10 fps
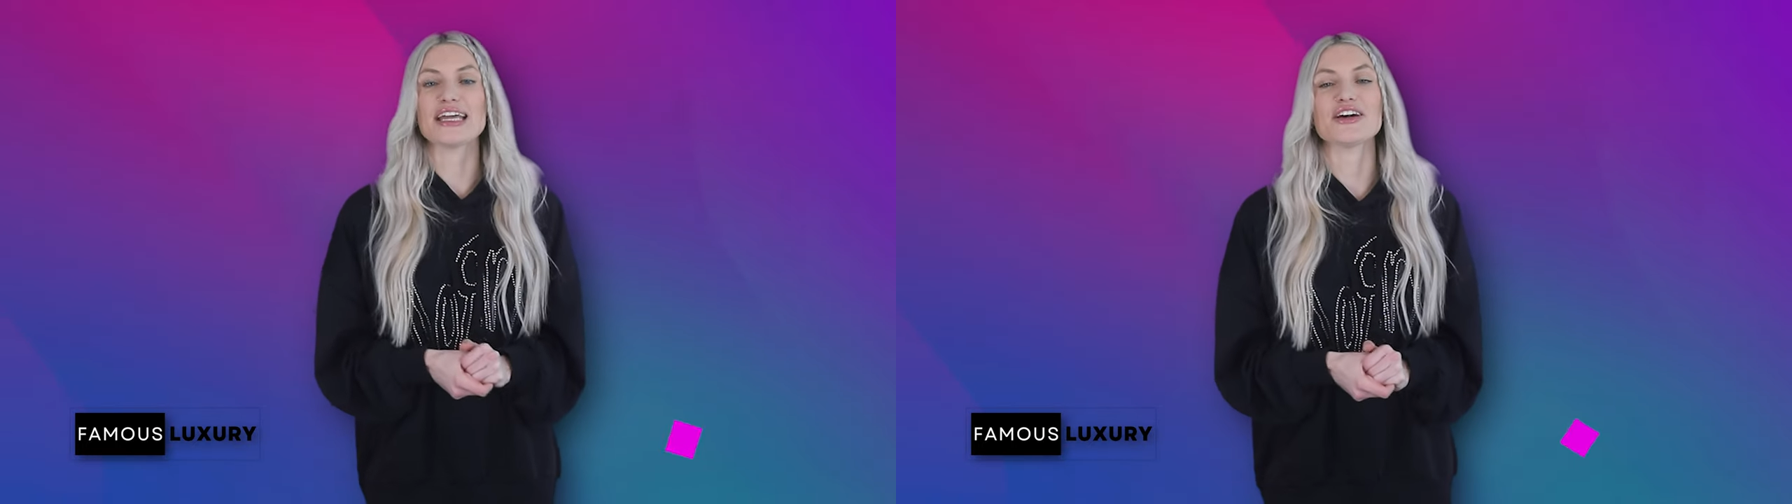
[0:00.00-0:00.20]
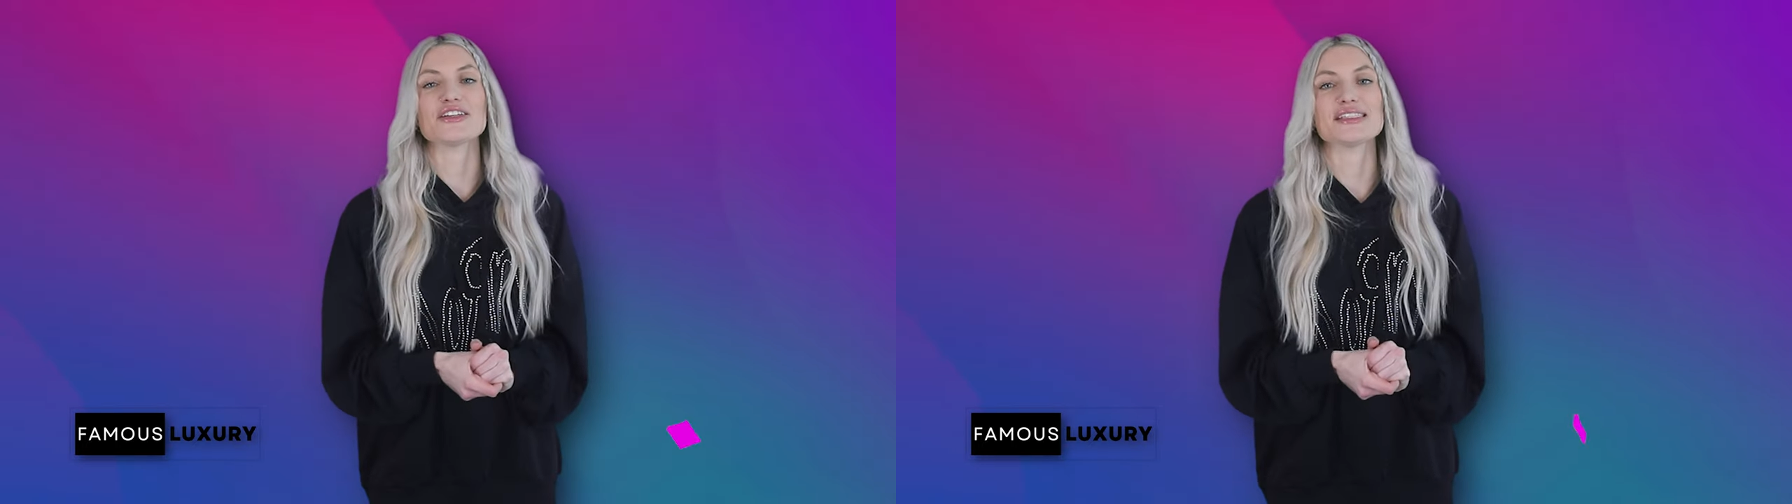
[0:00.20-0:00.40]

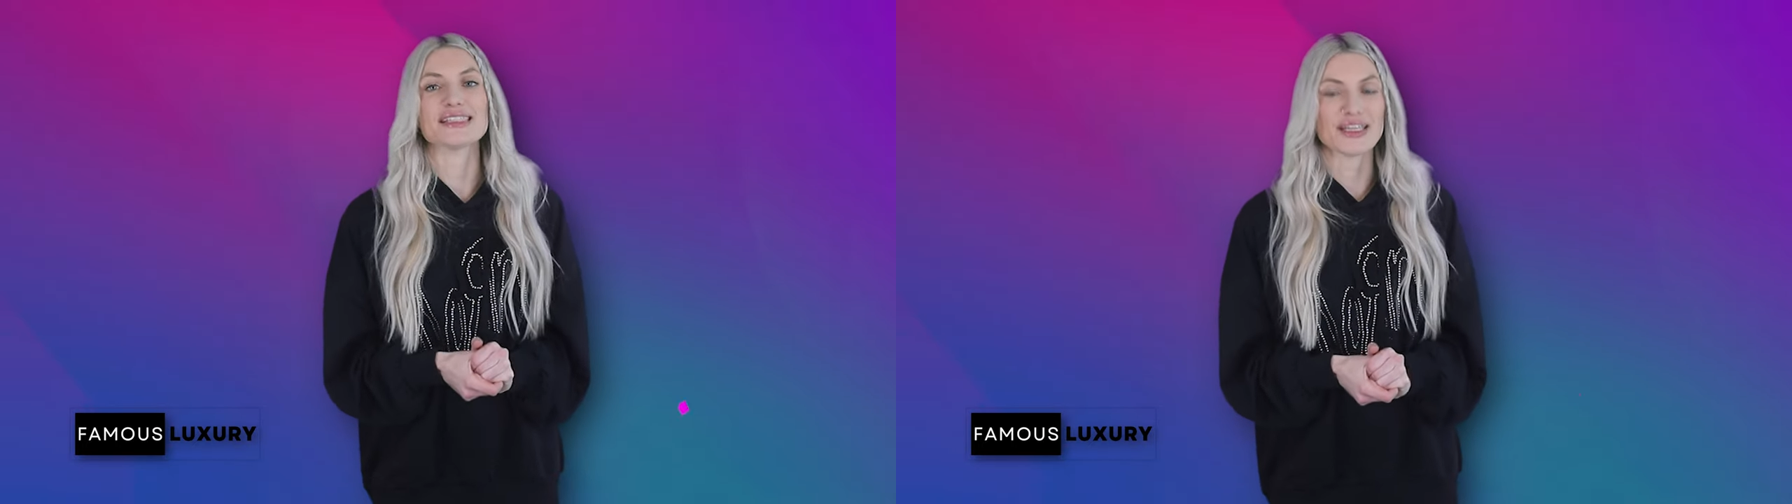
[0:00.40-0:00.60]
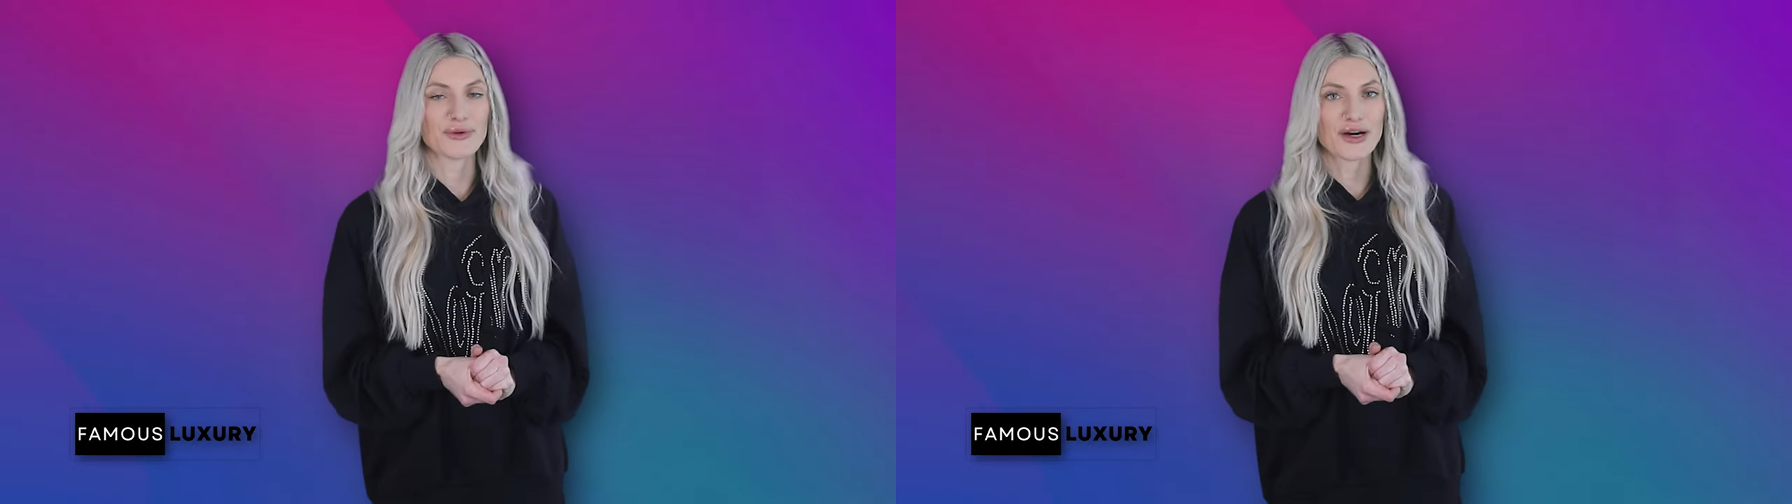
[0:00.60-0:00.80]
and I'll
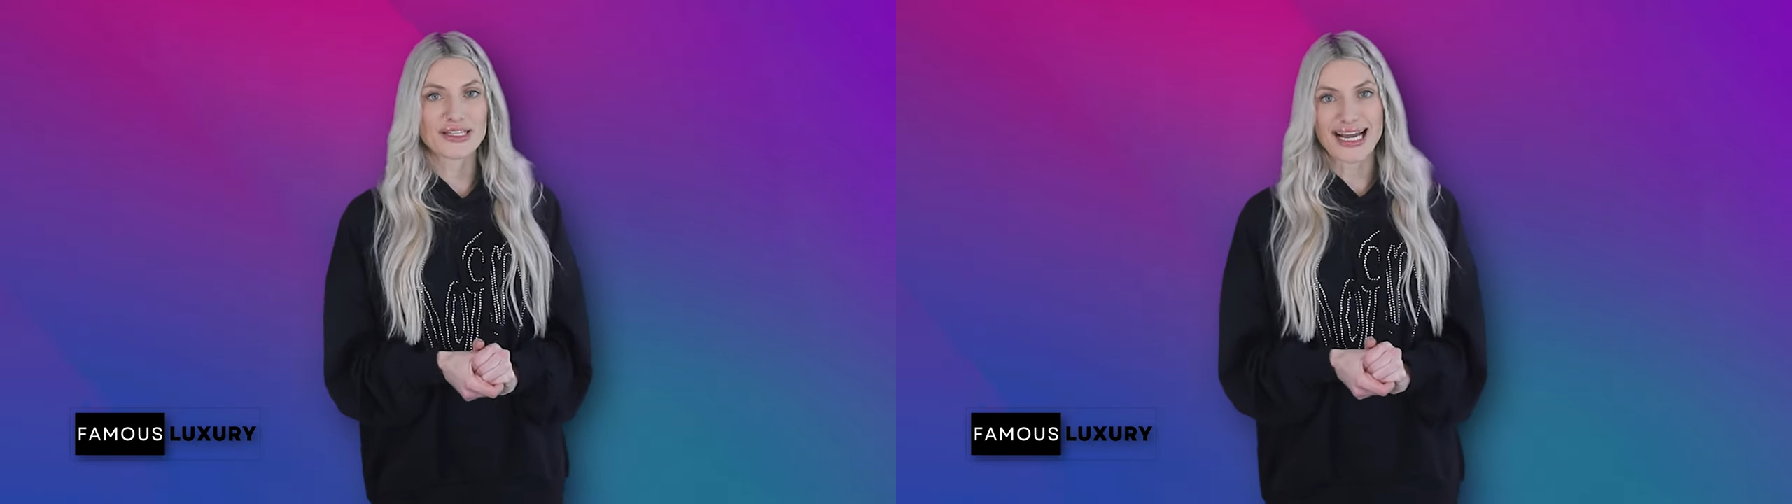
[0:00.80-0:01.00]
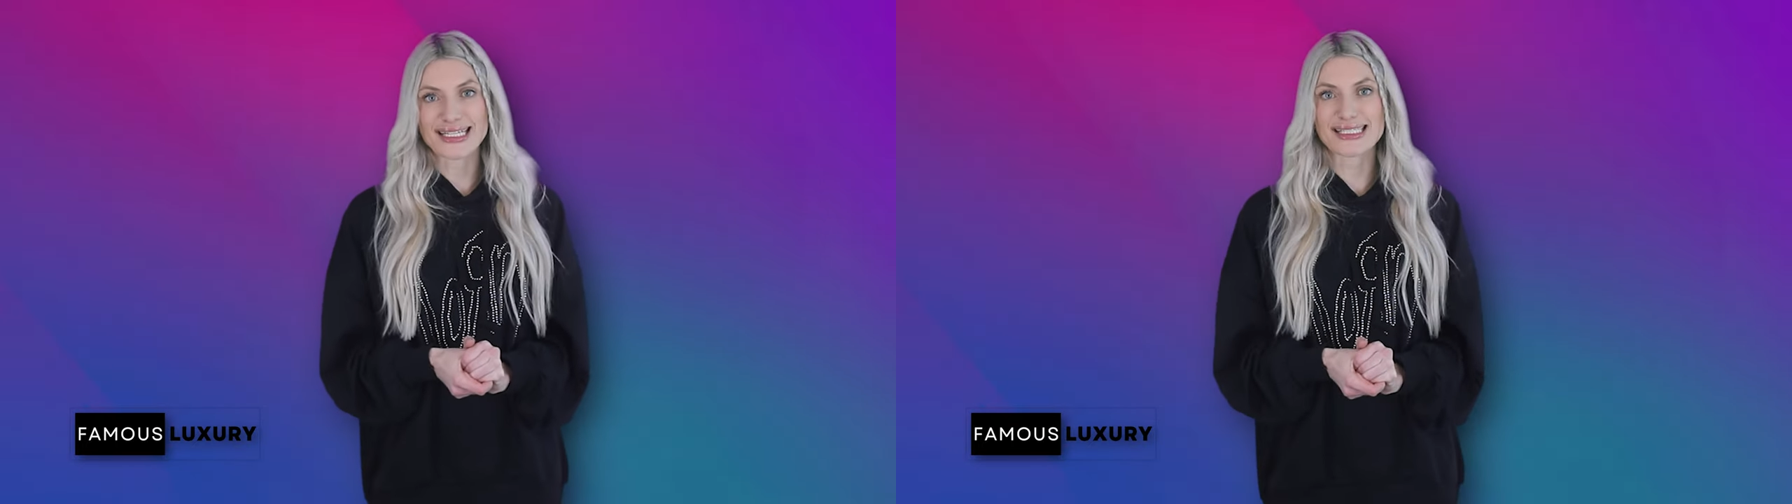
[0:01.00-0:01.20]
see you all
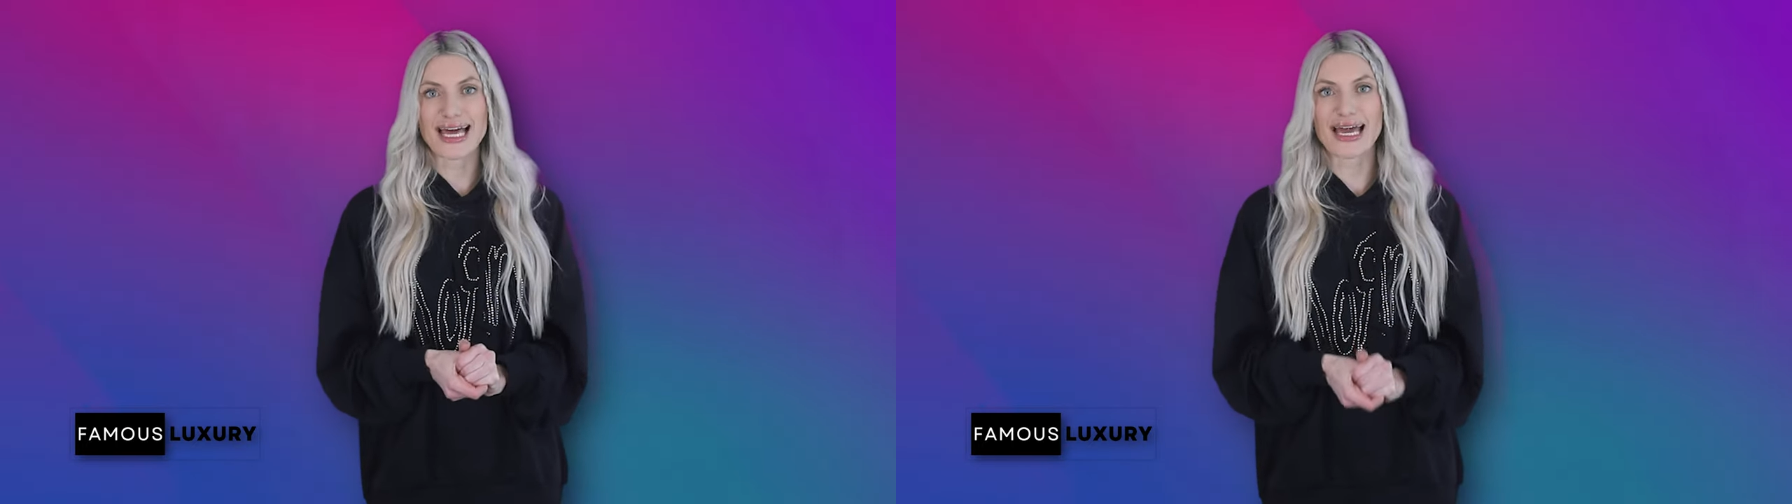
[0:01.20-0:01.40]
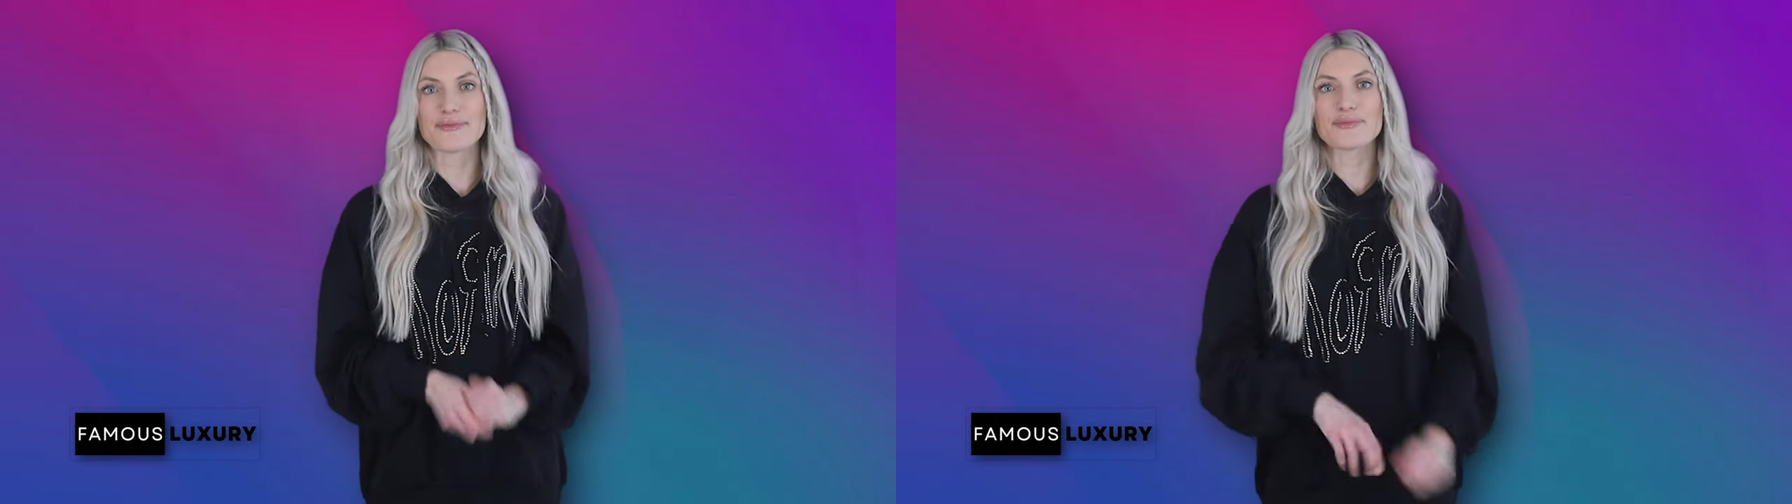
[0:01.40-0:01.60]
next
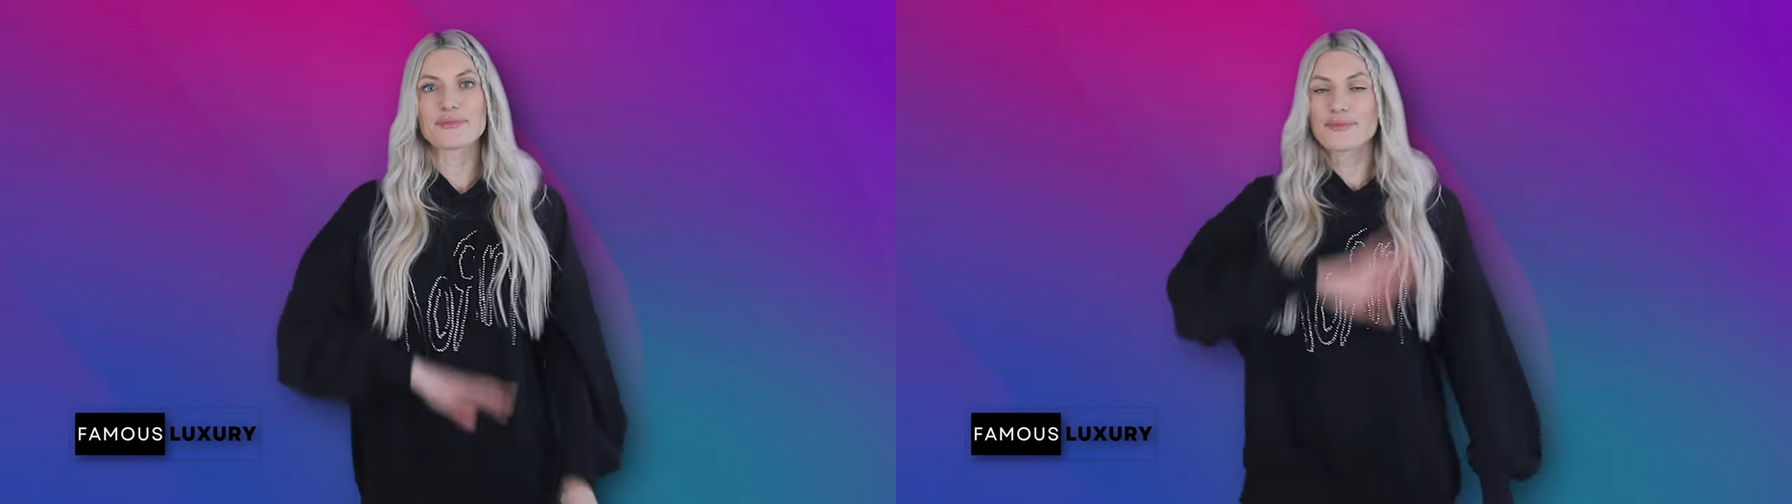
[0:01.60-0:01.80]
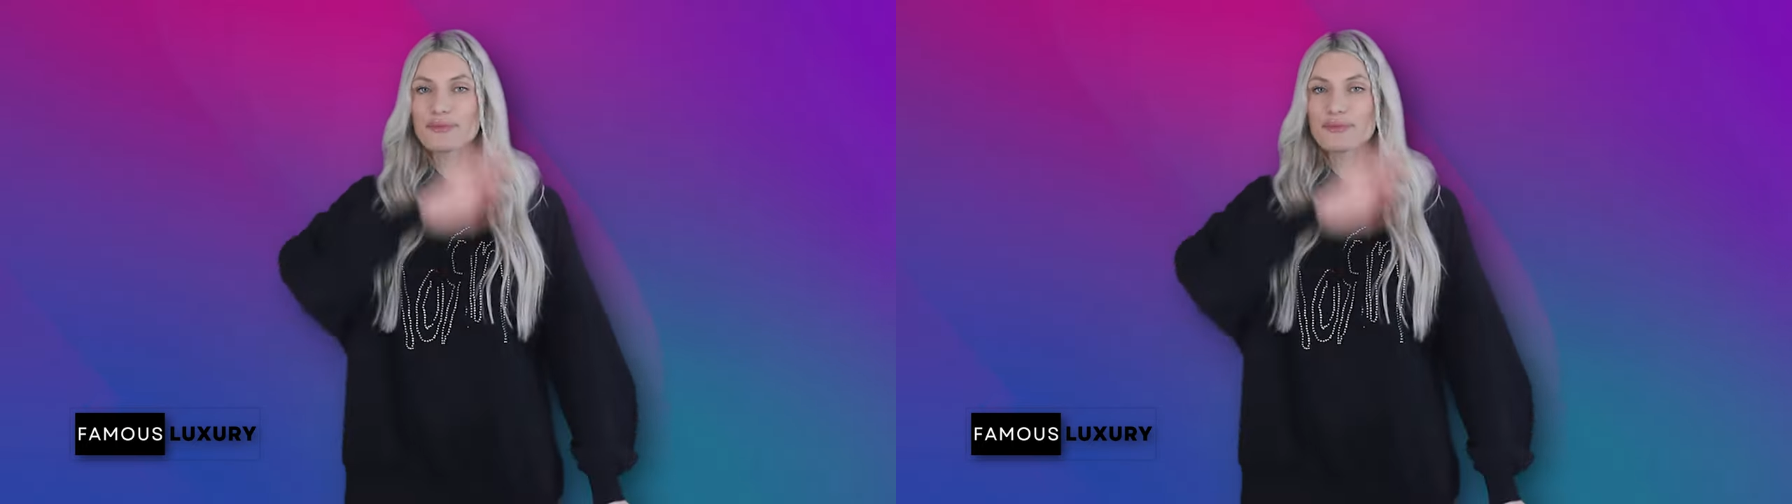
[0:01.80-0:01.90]
time.